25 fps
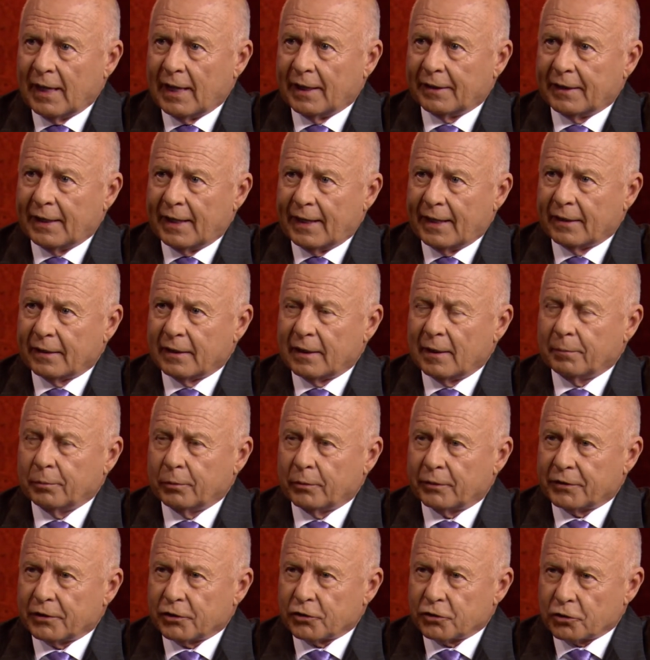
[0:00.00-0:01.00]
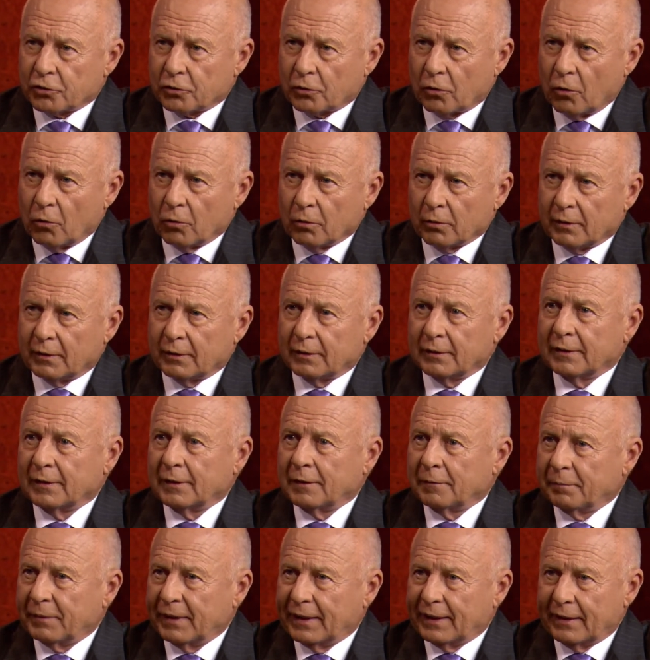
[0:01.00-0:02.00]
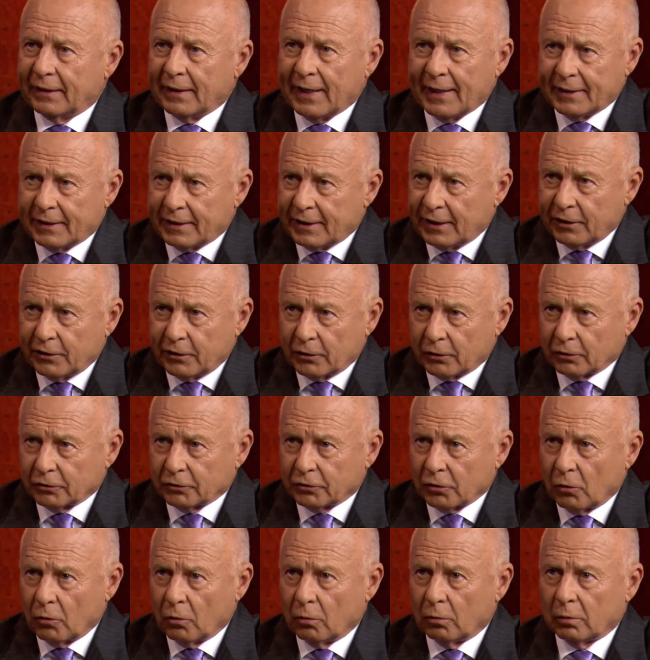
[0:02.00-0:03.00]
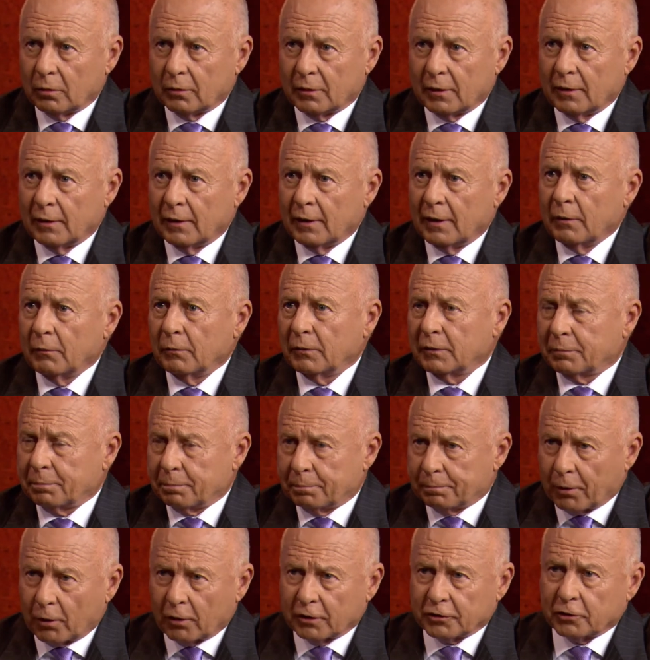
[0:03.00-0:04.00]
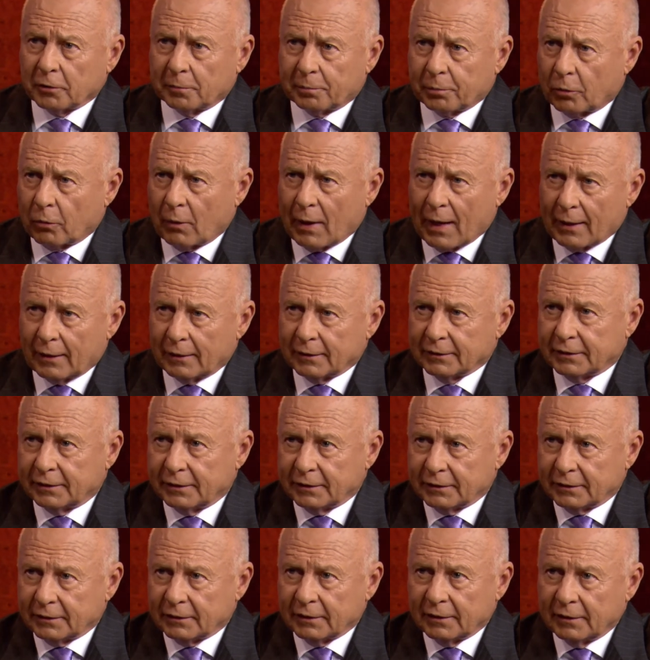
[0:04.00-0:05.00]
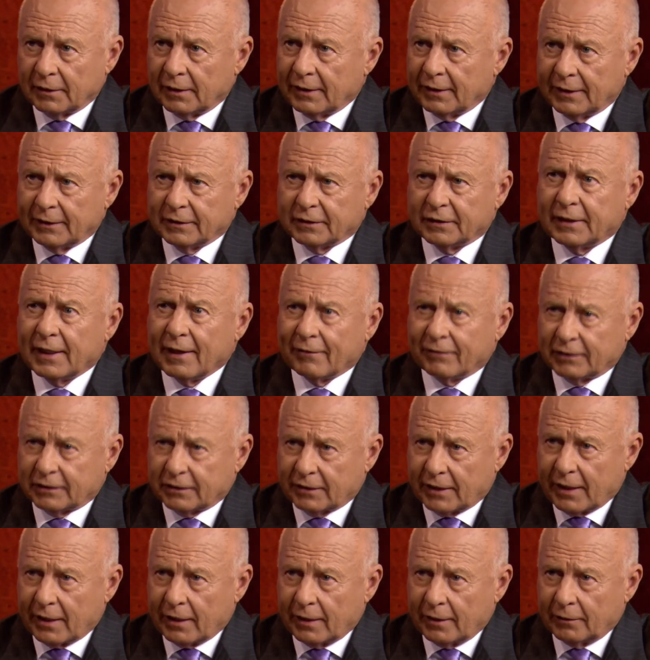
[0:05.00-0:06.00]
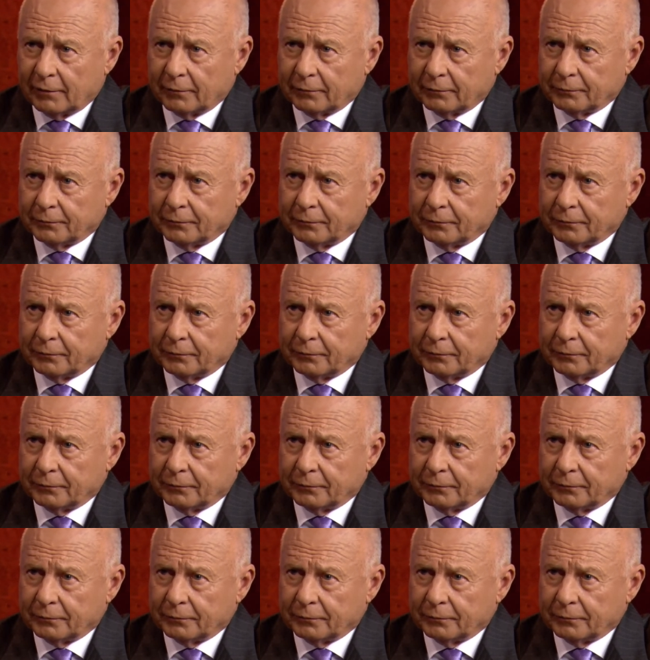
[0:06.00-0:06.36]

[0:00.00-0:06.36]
And to end up with a stroke being 18 years old with partial paralysis yeah. is devastating.